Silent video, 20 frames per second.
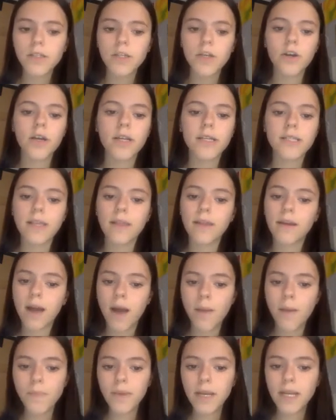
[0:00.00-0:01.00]
You're going to say the
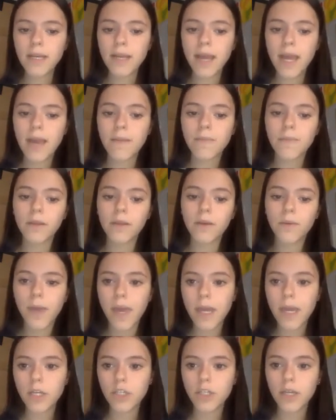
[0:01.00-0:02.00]
company name, the
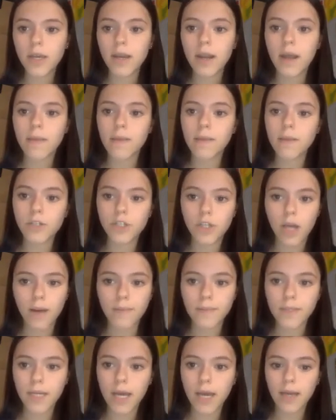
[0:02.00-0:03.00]
location, and then the
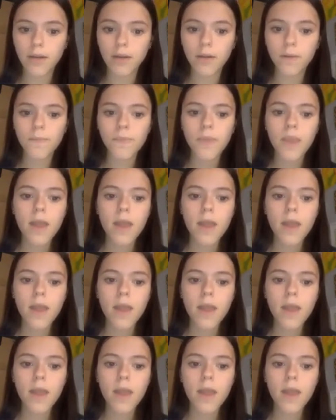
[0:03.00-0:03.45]
job title.